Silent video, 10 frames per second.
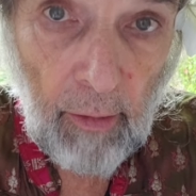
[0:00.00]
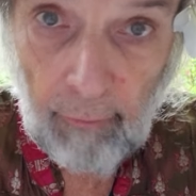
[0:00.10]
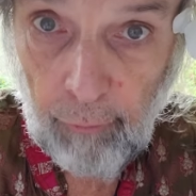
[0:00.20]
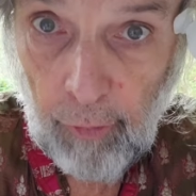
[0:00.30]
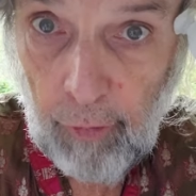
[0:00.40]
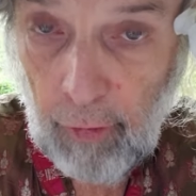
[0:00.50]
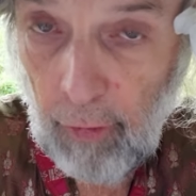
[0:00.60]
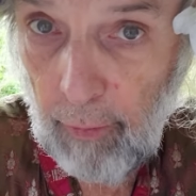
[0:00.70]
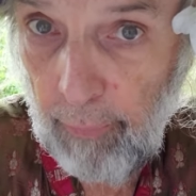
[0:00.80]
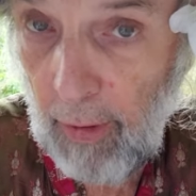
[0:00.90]
for the
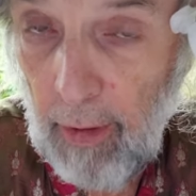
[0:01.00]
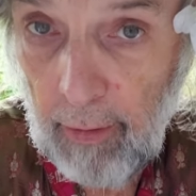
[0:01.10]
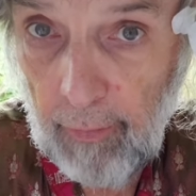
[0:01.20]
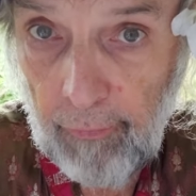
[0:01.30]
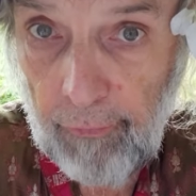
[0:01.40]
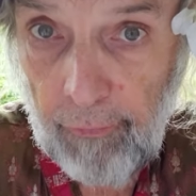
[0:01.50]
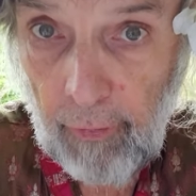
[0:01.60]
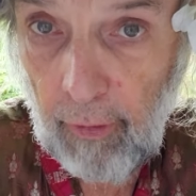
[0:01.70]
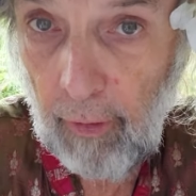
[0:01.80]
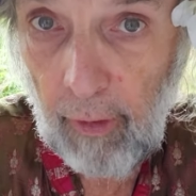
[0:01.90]
Europeans,
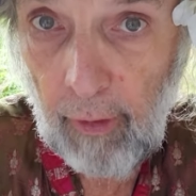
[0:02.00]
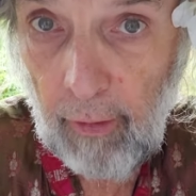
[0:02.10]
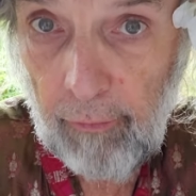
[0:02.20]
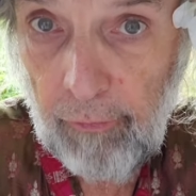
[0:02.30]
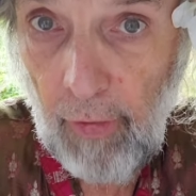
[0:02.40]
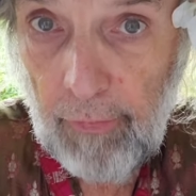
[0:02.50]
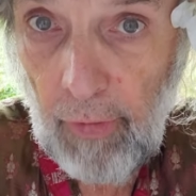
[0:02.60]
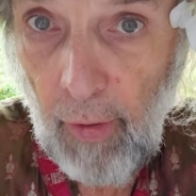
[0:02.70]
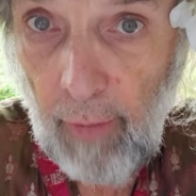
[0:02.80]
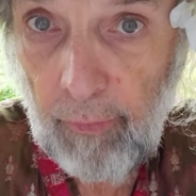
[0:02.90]
St.
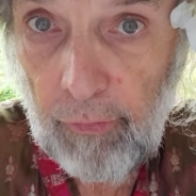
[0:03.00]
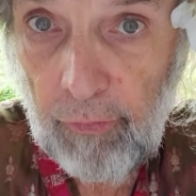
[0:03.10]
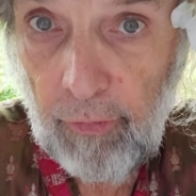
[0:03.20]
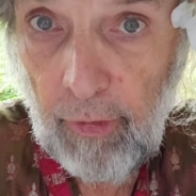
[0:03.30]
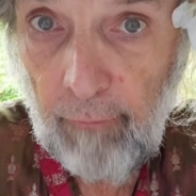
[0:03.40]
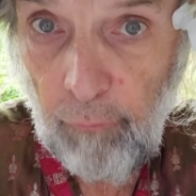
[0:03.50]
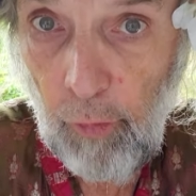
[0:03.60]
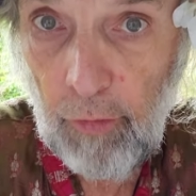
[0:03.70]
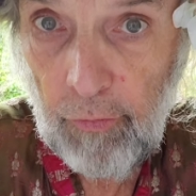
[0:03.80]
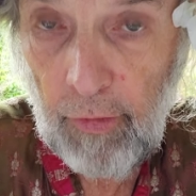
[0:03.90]
Thomas in
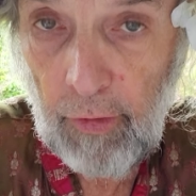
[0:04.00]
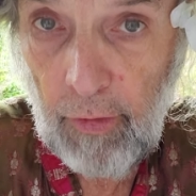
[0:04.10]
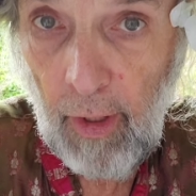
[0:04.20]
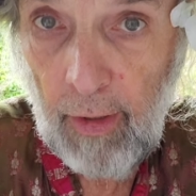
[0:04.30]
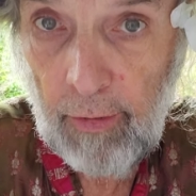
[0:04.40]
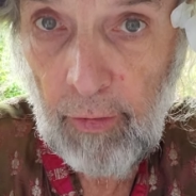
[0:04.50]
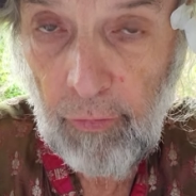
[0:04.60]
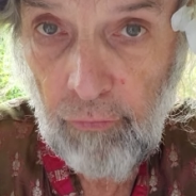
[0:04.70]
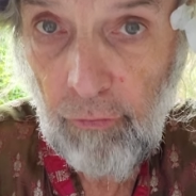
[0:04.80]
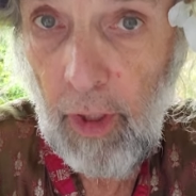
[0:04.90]

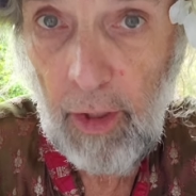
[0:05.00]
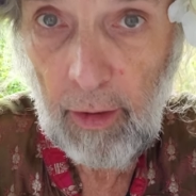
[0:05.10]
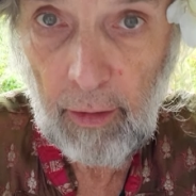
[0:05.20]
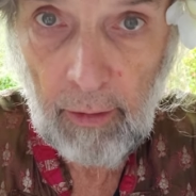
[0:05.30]
1493.